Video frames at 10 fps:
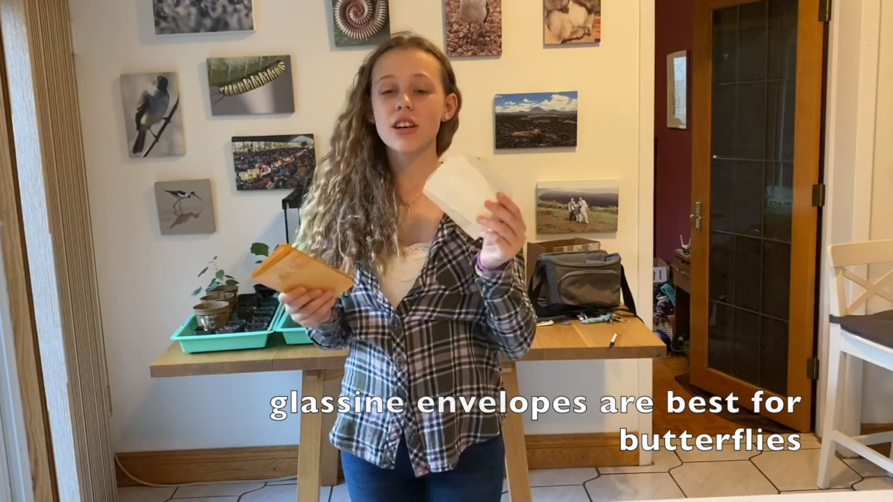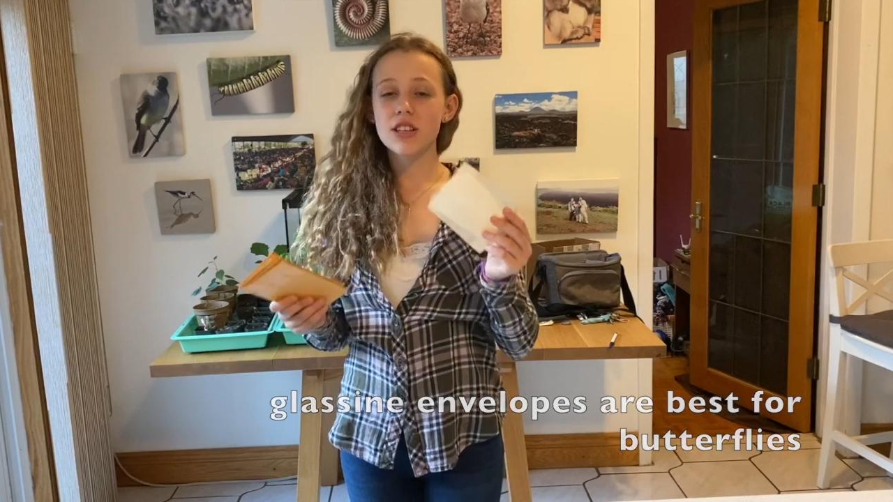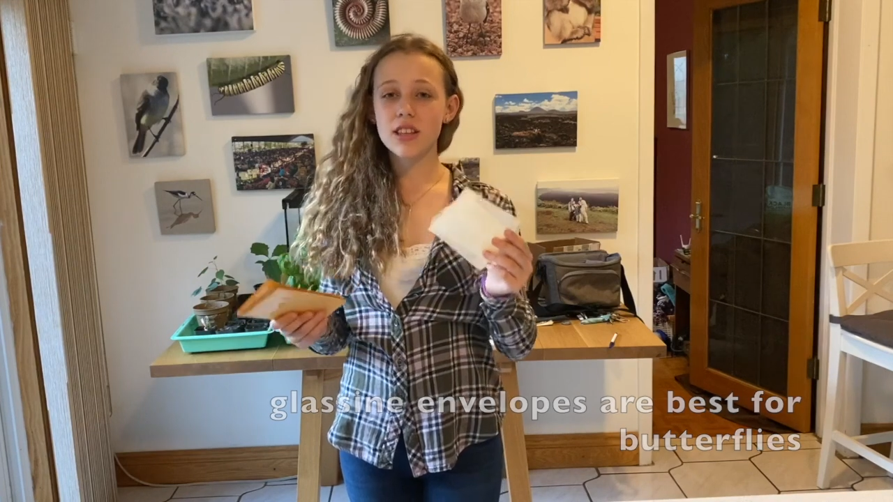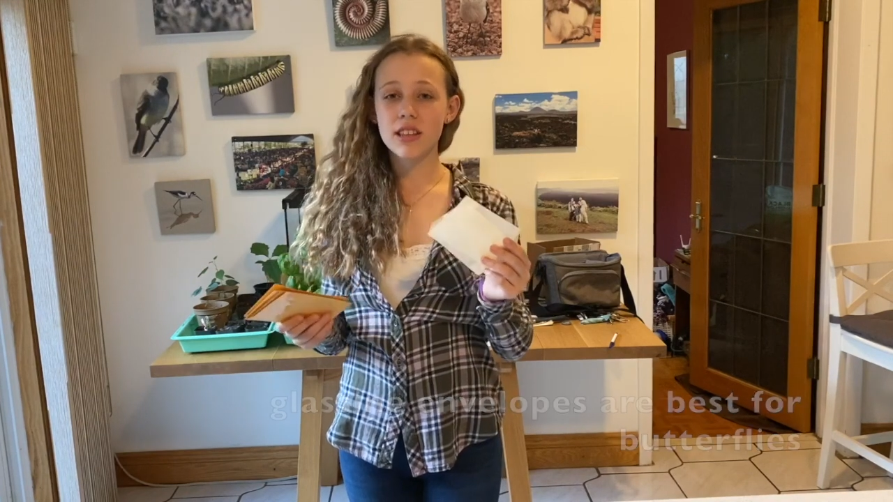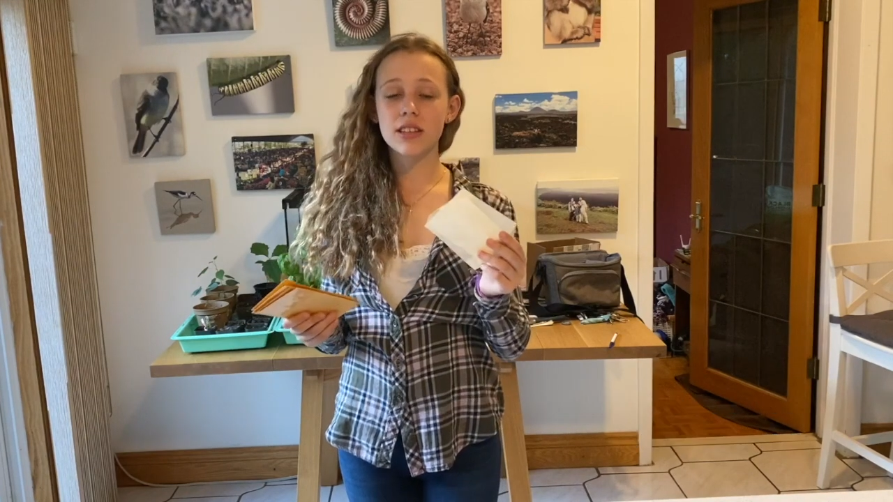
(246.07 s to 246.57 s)

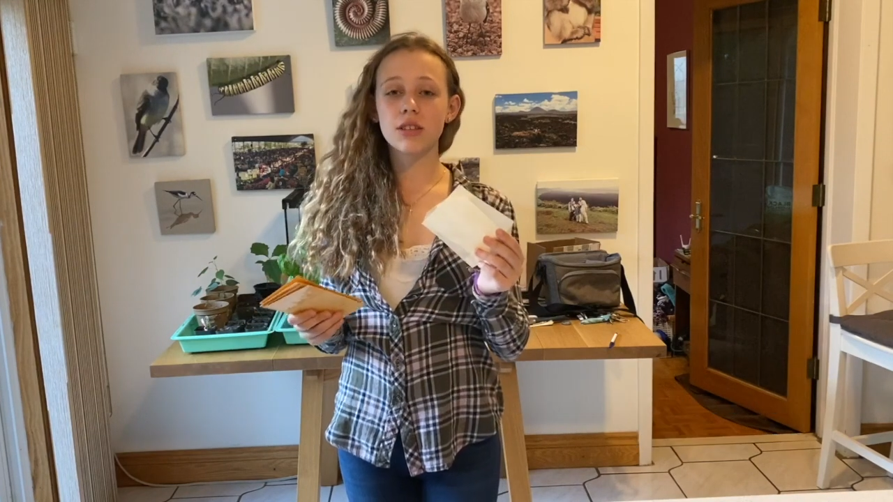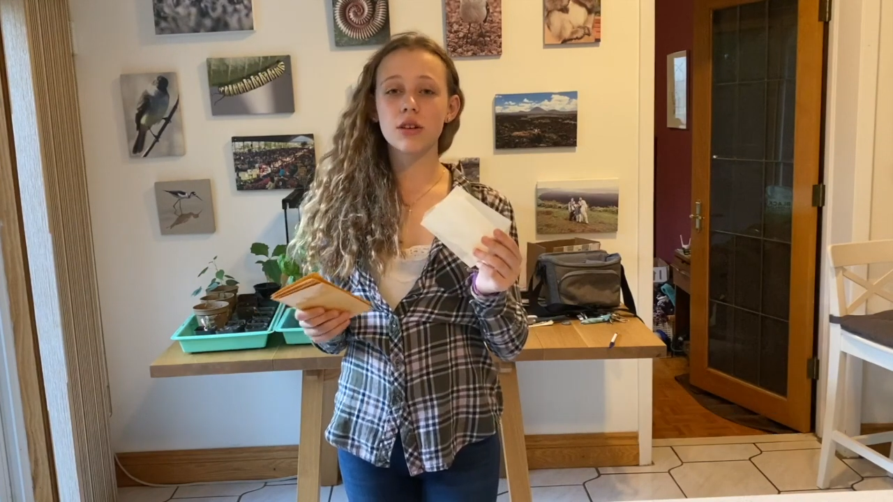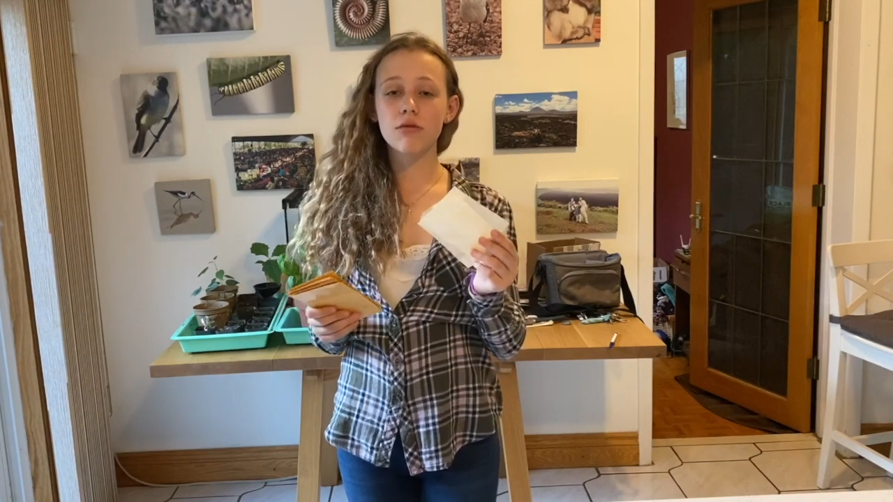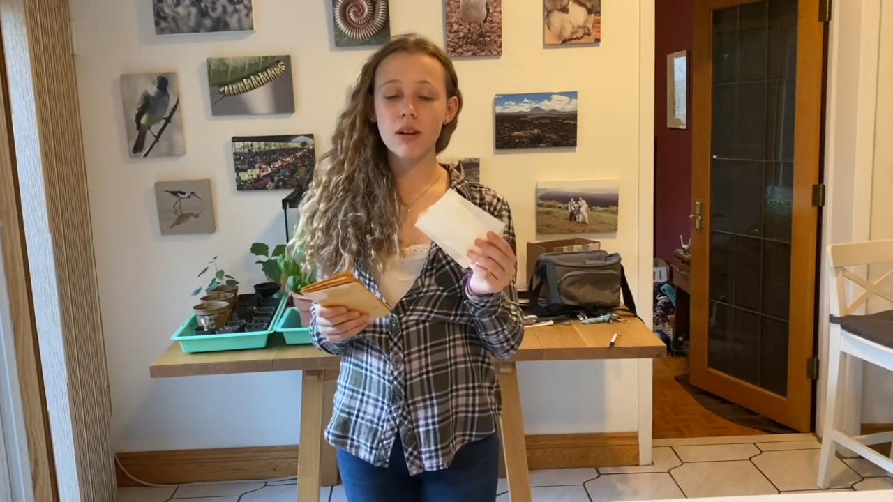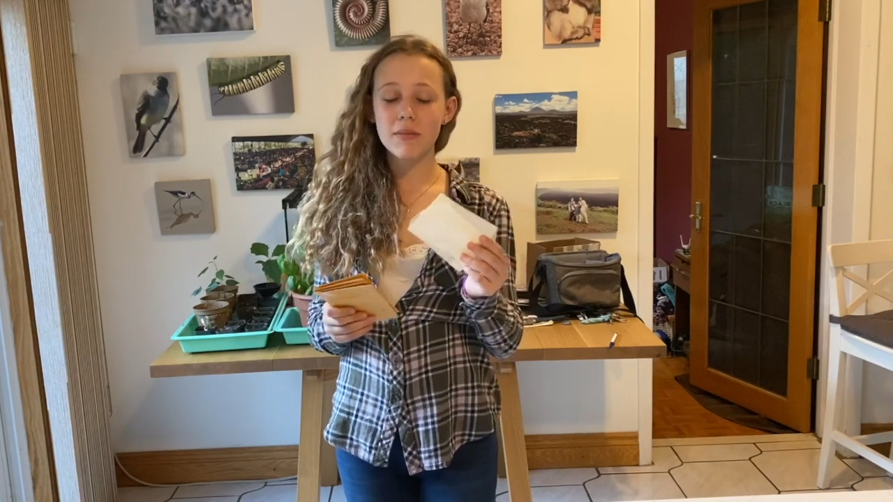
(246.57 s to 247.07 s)
so that you
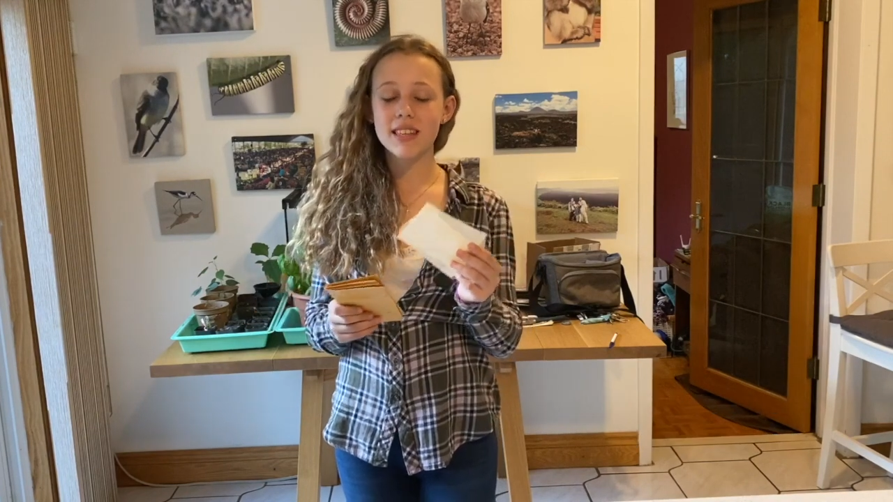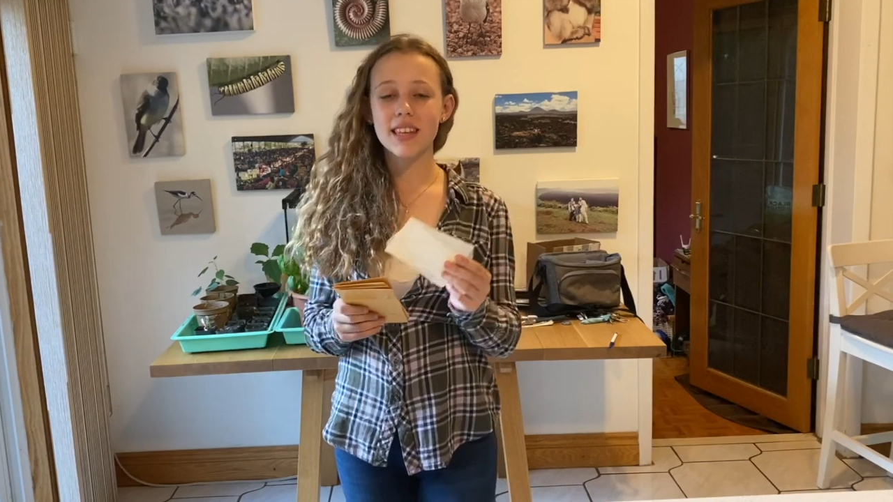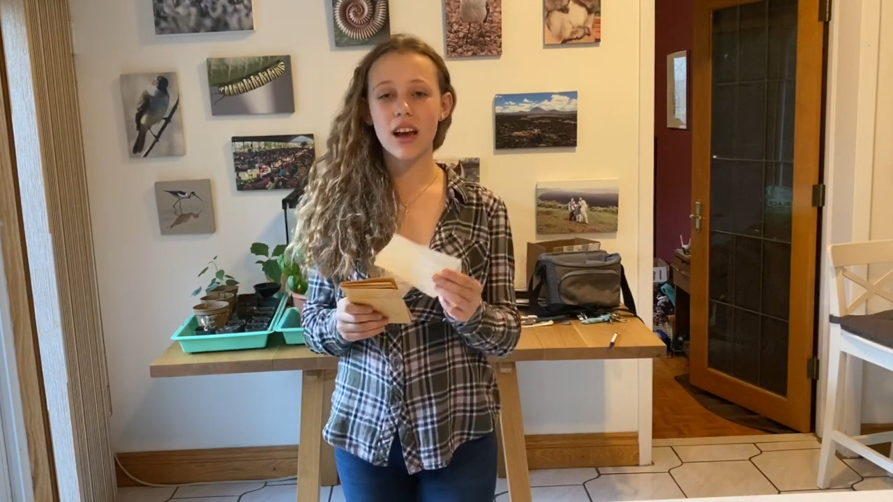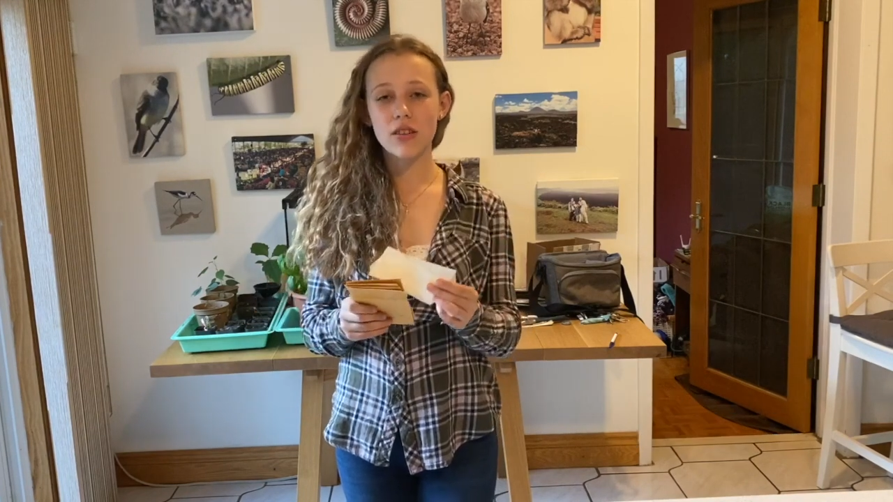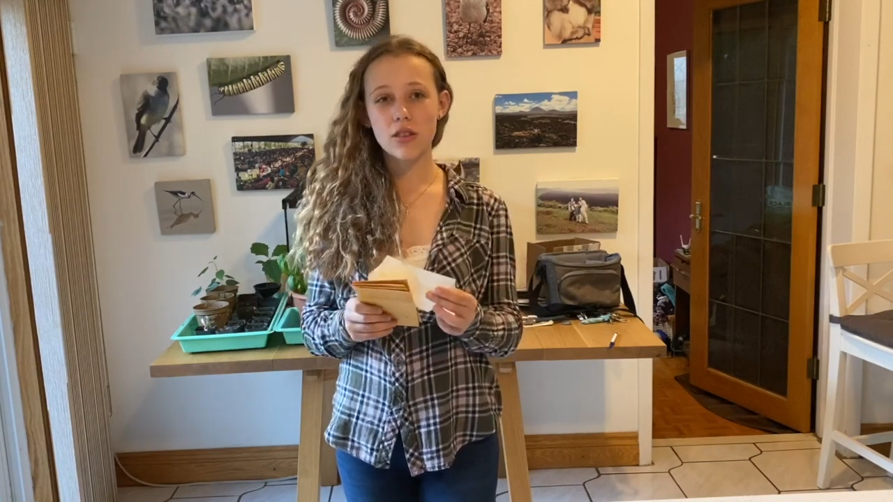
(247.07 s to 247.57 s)
don't rub the
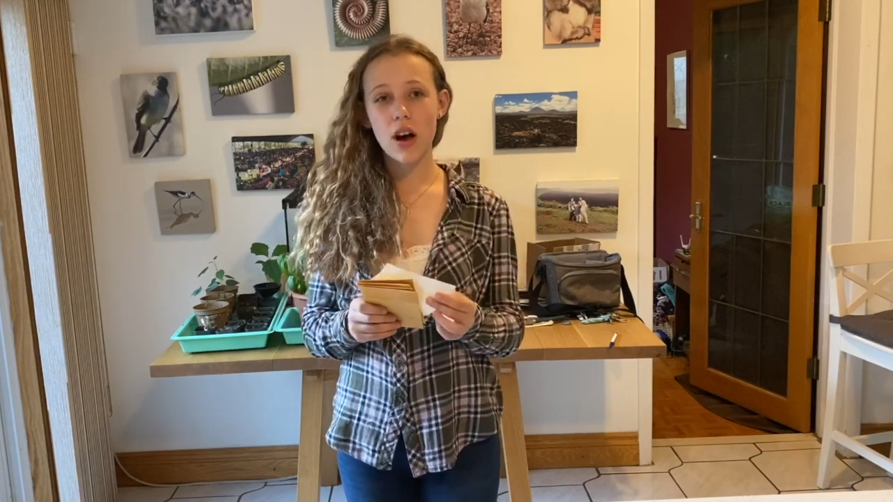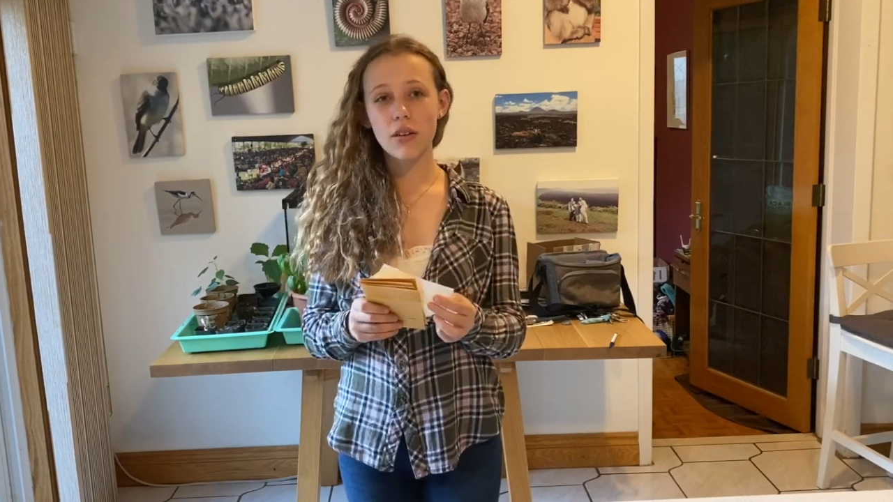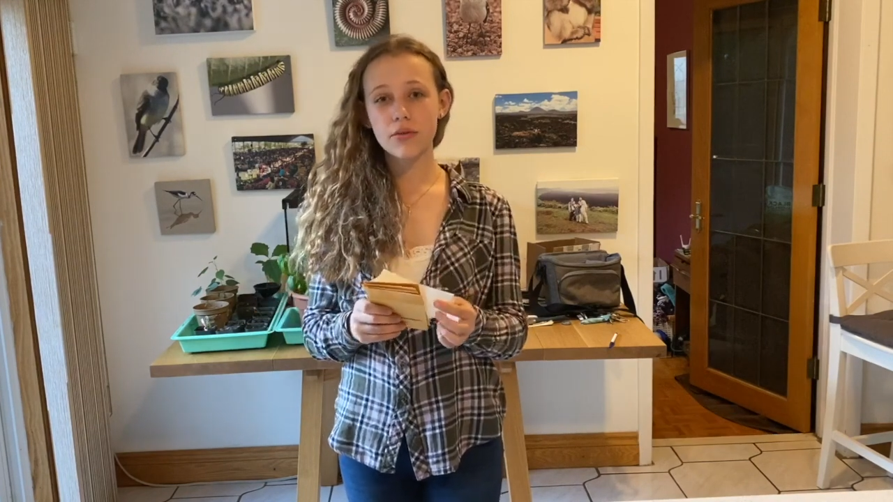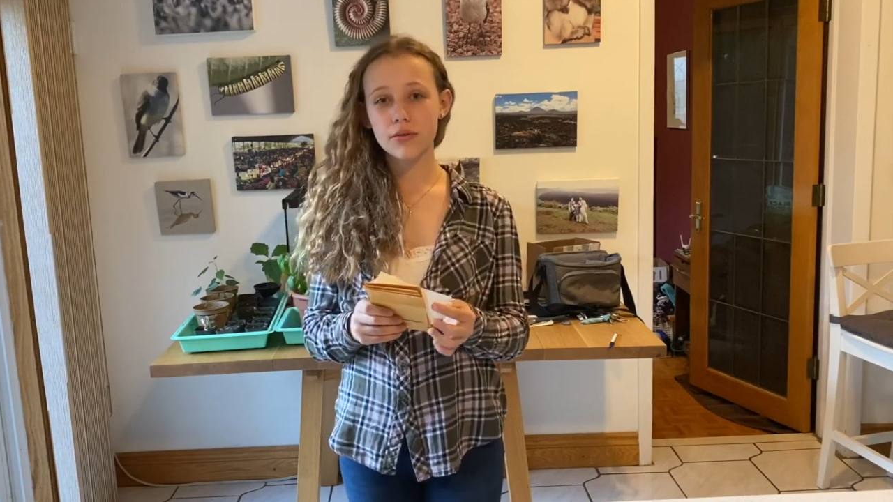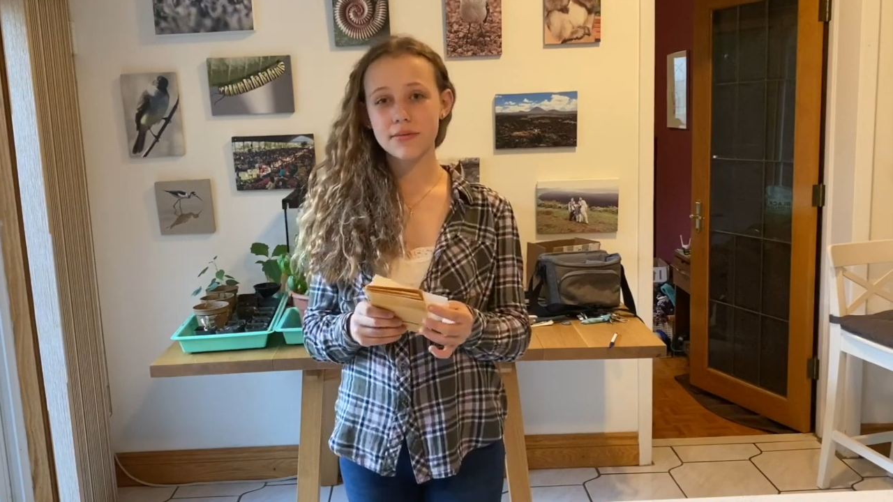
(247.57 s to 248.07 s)
scales
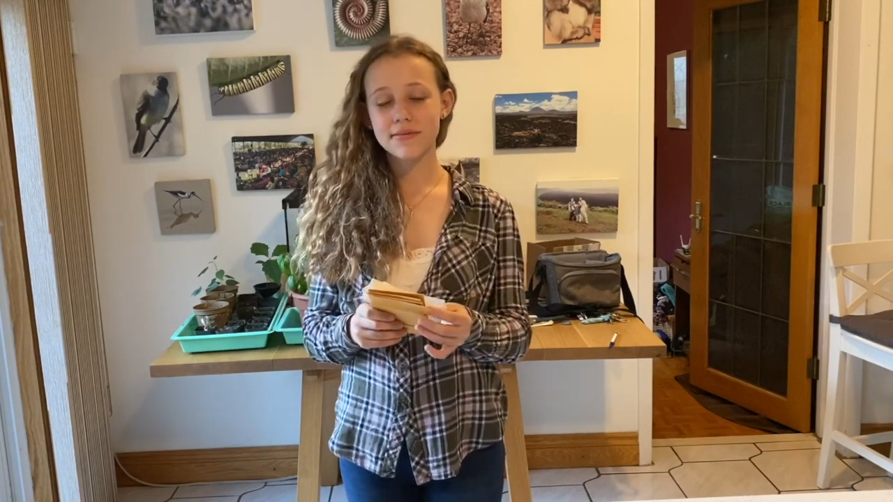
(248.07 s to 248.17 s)
off.